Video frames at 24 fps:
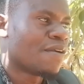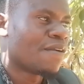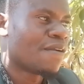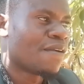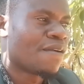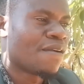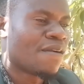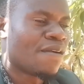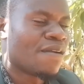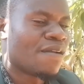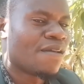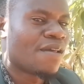
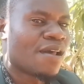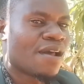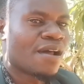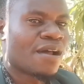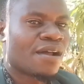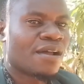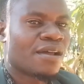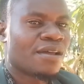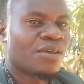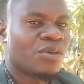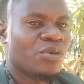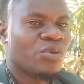Yeah,
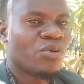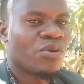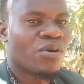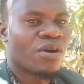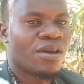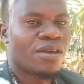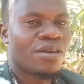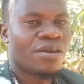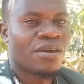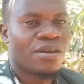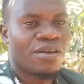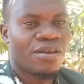
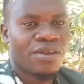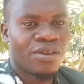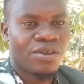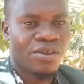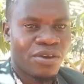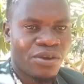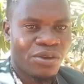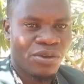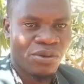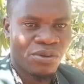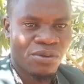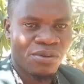
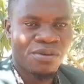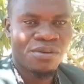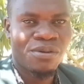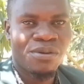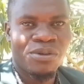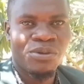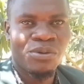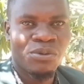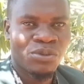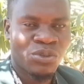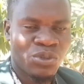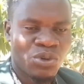you
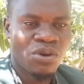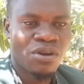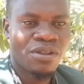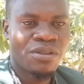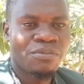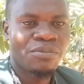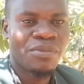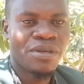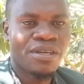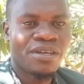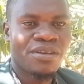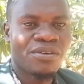told me,
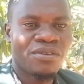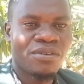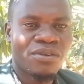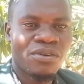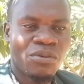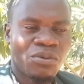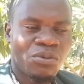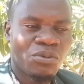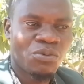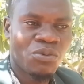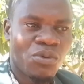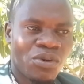you know,
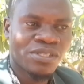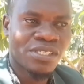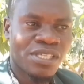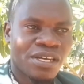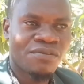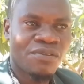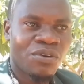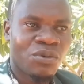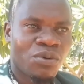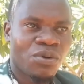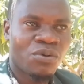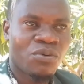whatever you are
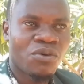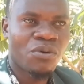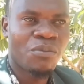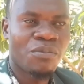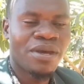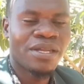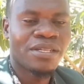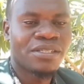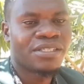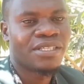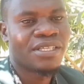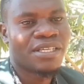
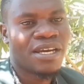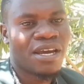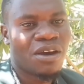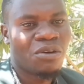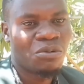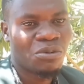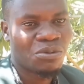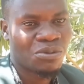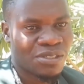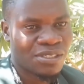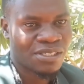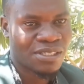commenting, I was
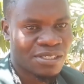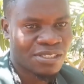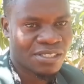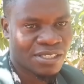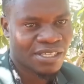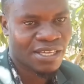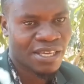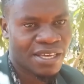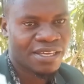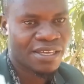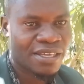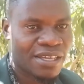saying,
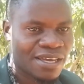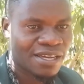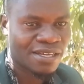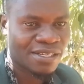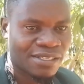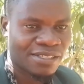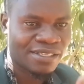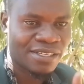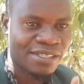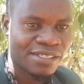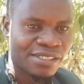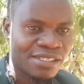yeah, this
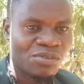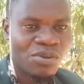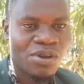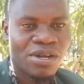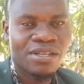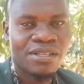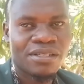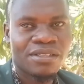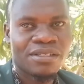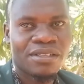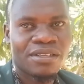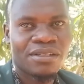one,
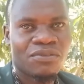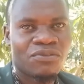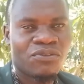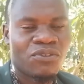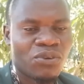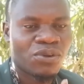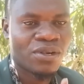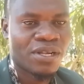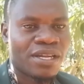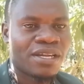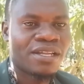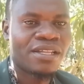for real,
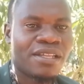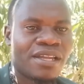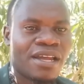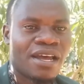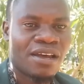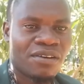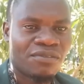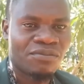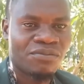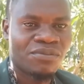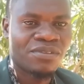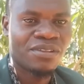
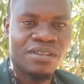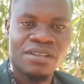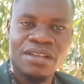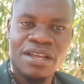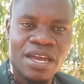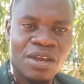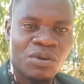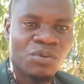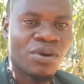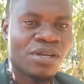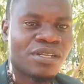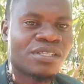I
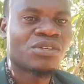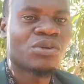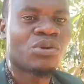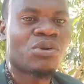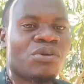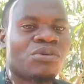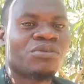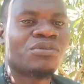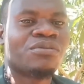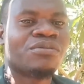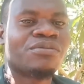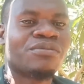went wrong.
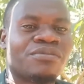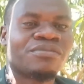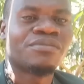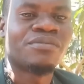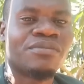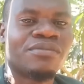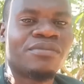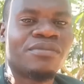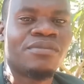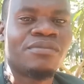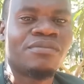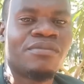
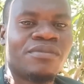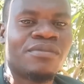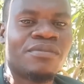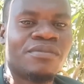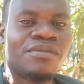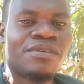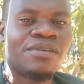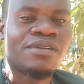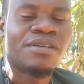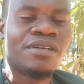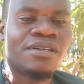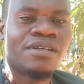
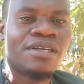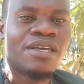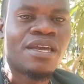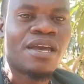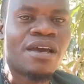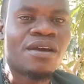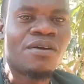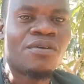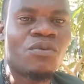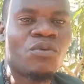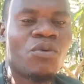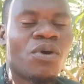Yeah,
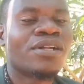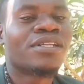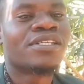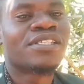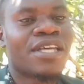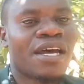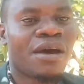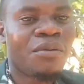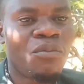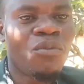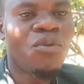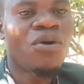when
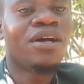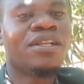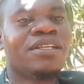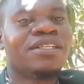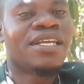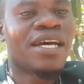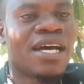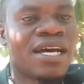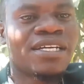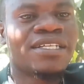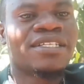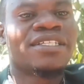someone does
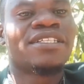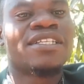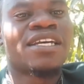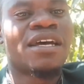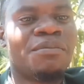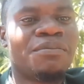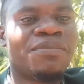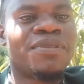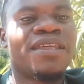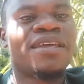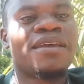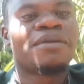
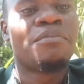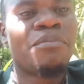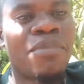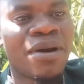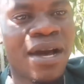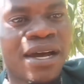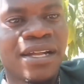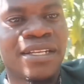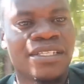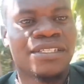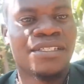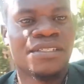something bad,
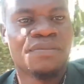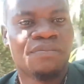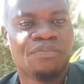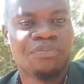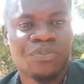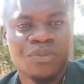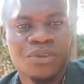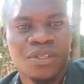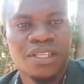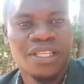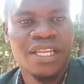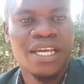
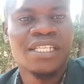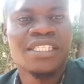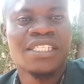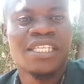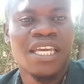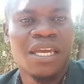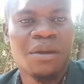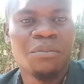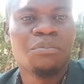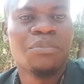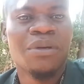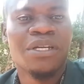let him
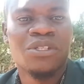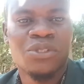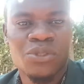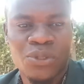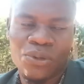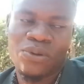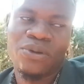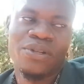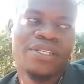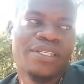be told.